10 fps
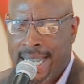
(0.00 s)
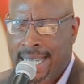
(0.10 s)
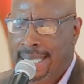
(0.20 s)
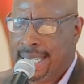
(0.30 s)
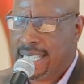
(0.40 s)

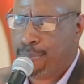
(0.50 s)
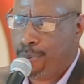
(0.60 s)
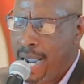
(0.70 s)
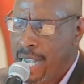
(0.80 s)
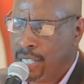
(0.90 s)
is
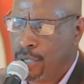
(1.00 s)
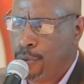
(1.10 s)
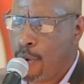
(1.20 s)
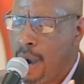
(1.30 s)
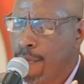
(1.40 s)
expressed
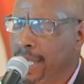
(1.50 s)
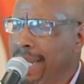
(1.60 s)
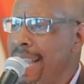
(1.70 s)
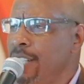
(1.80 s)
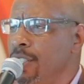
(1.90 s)
through our
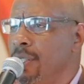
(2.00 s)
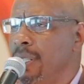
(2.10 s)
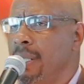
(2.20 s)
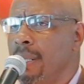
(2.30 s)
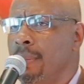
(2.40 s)

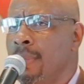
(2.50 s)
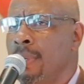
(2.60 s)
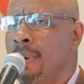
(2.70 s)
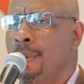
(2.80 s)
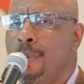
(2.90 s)
relationship
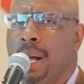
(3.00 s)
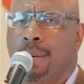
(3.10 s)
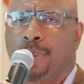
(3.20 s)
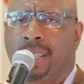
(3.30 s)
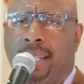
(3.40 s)

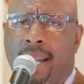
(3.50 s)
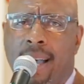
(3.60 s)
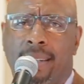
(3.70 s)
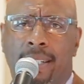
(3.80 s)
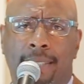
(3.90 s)
one with
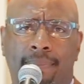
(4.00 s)
another.